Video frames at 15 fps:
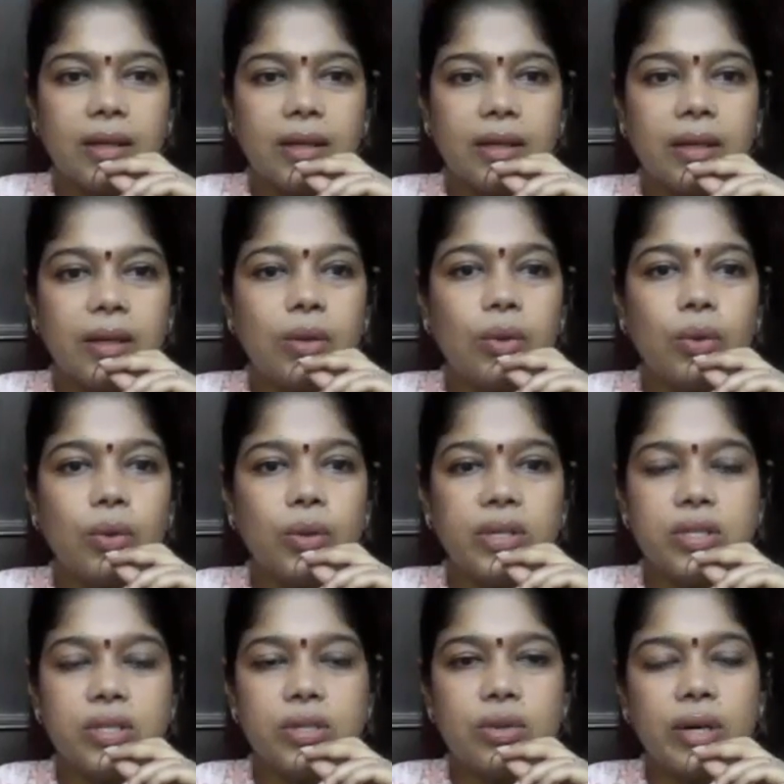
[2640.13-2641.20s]
No,
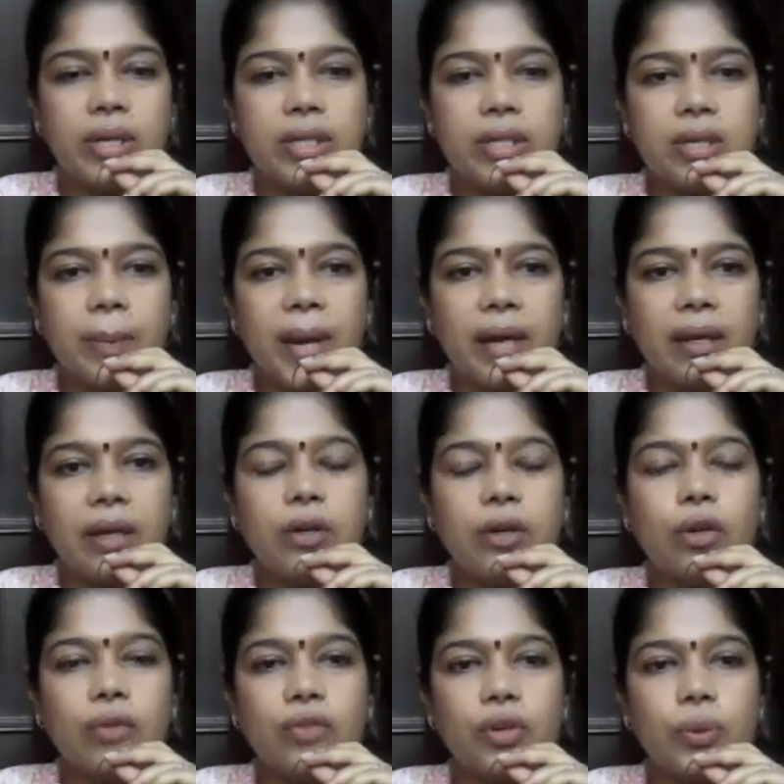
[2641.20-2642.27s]
it's not. It's a packet
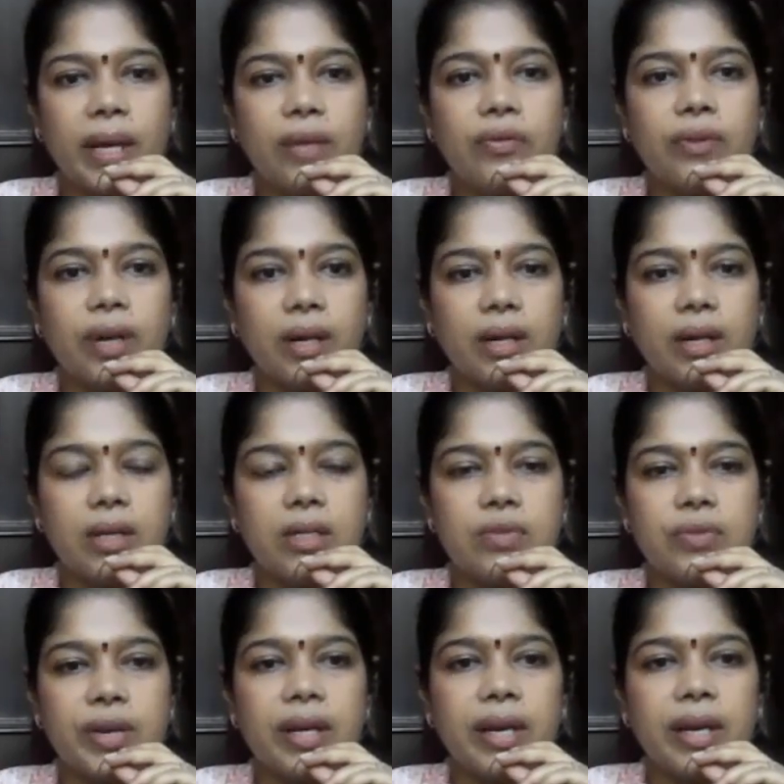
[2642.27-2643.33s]
of 12 colors.
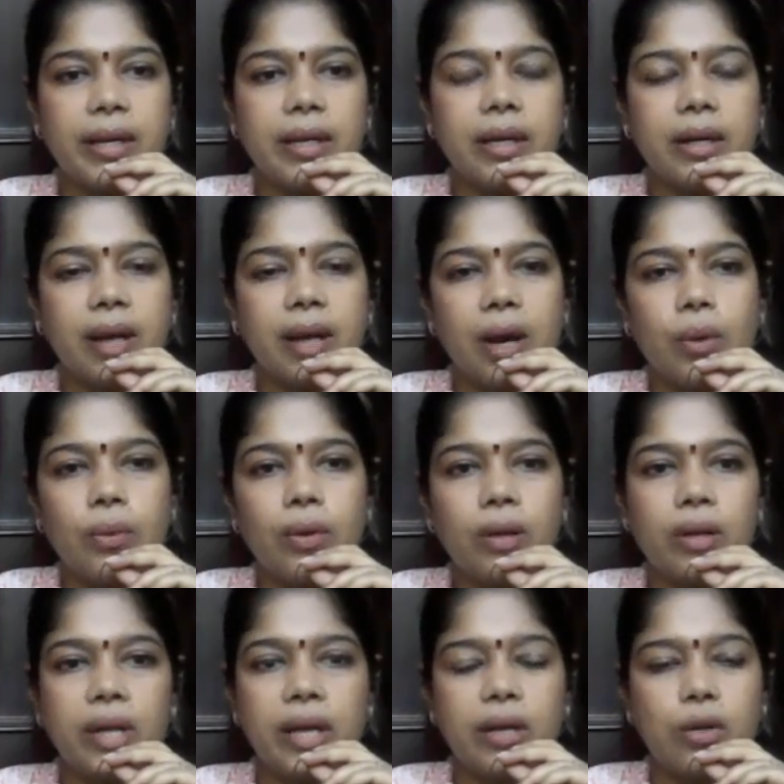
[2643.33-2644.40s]
We are getting around
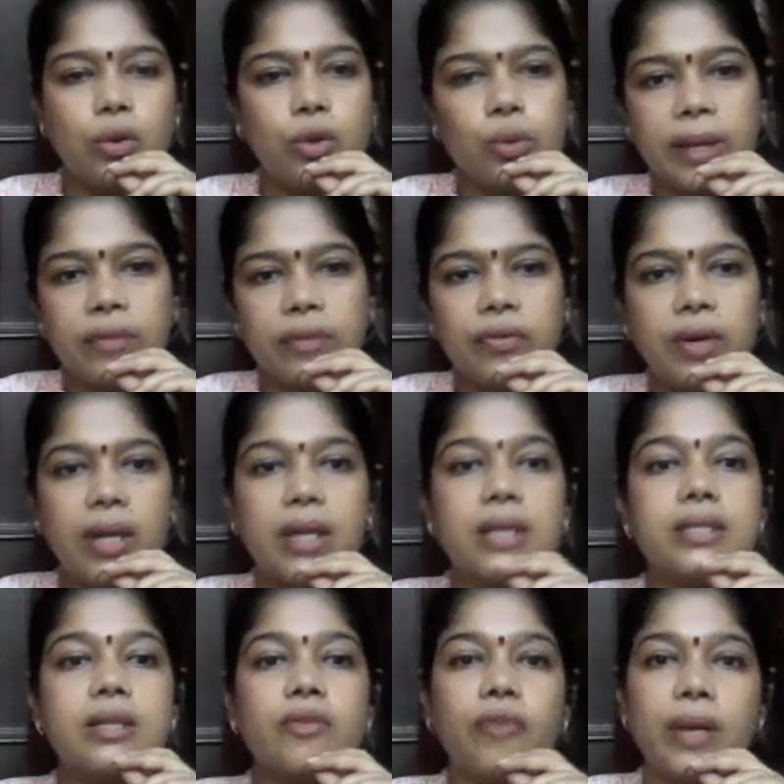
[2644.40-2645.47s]
10 to 12 colors
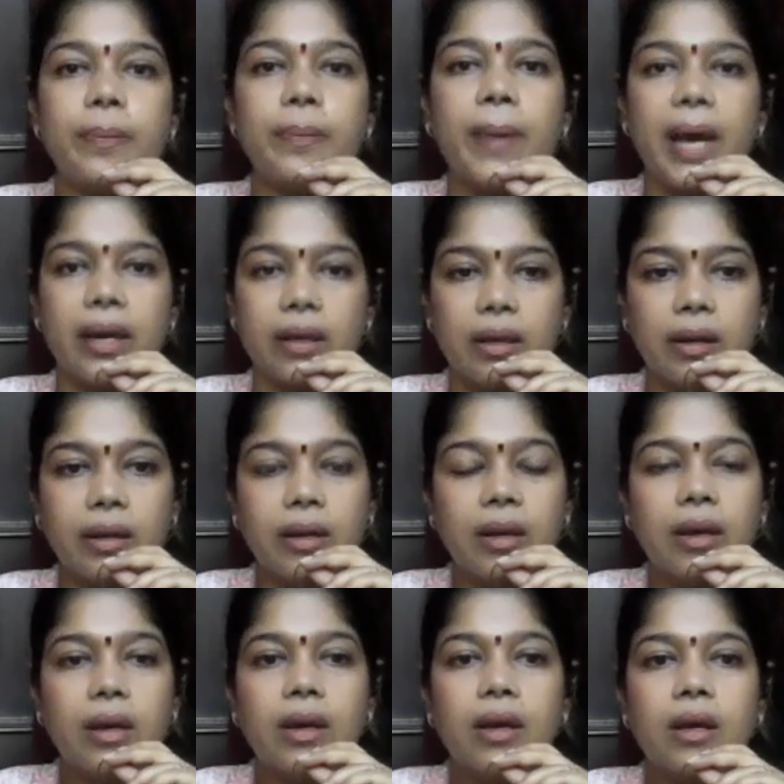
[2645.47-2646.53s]
in one packet,
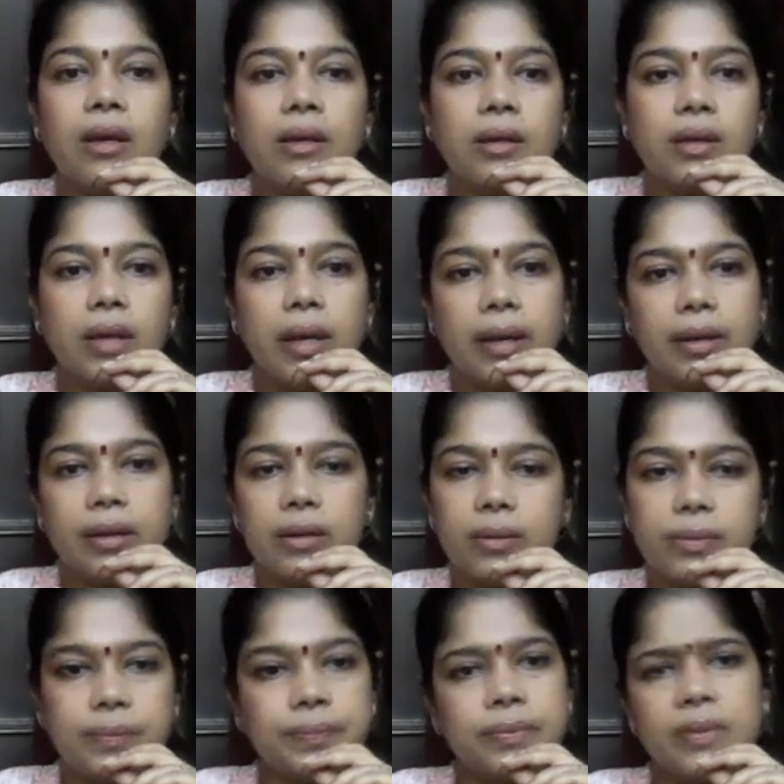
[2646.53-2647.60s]
and
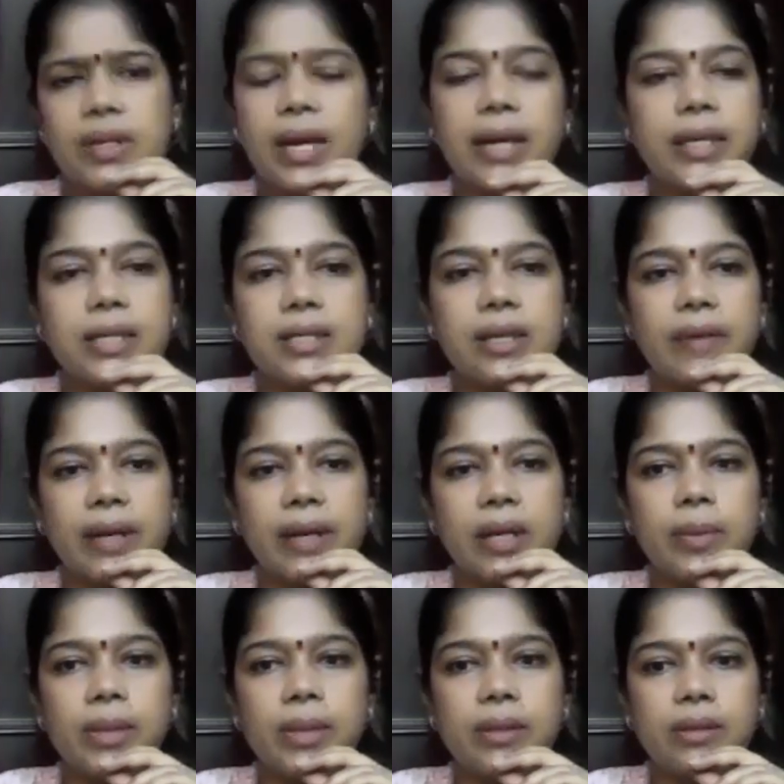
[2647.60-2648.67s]
that is
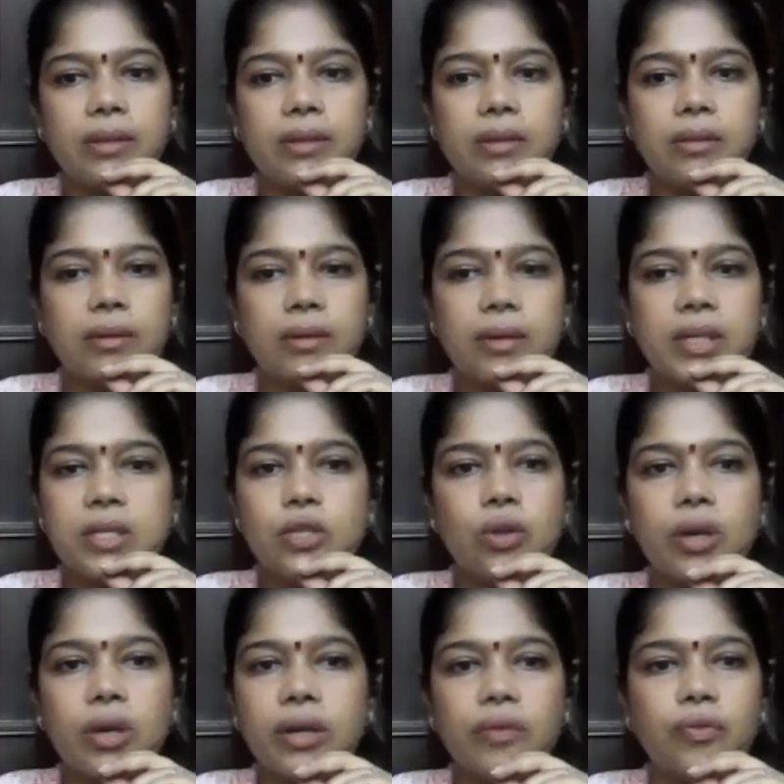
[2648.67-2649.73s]
available. It is
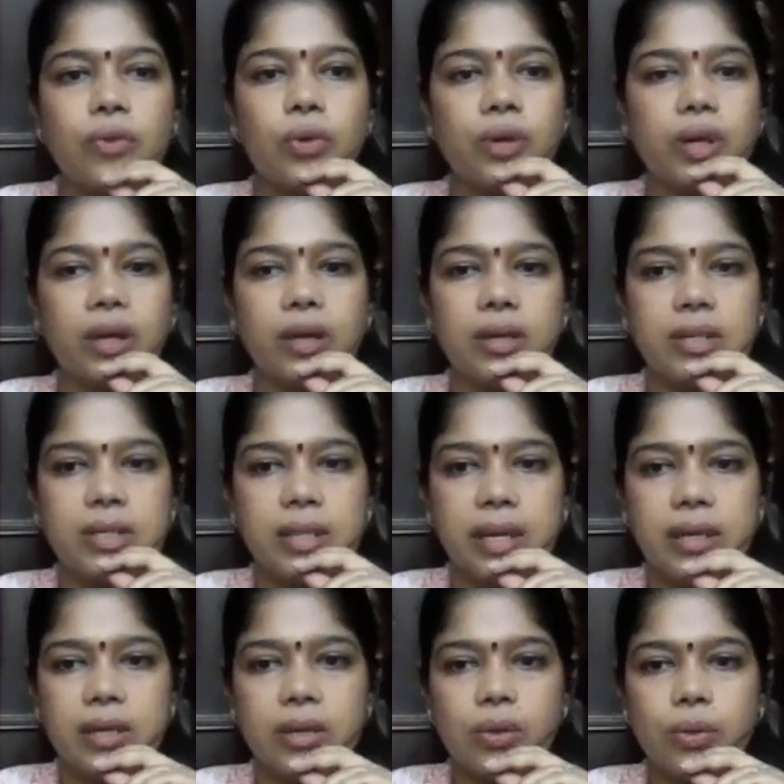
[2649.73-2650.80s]
not a 4-colored set.
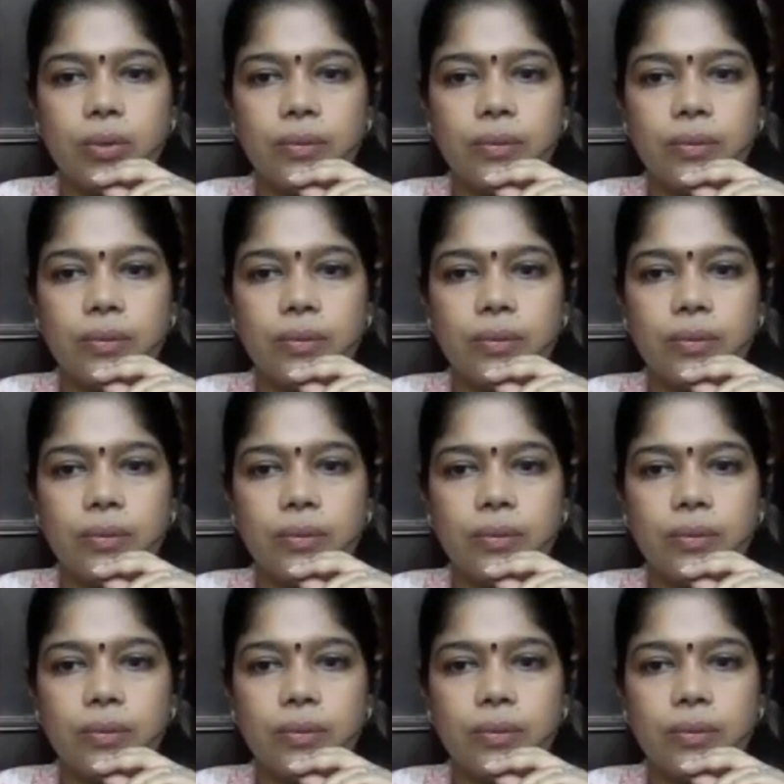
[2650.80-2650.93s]
No.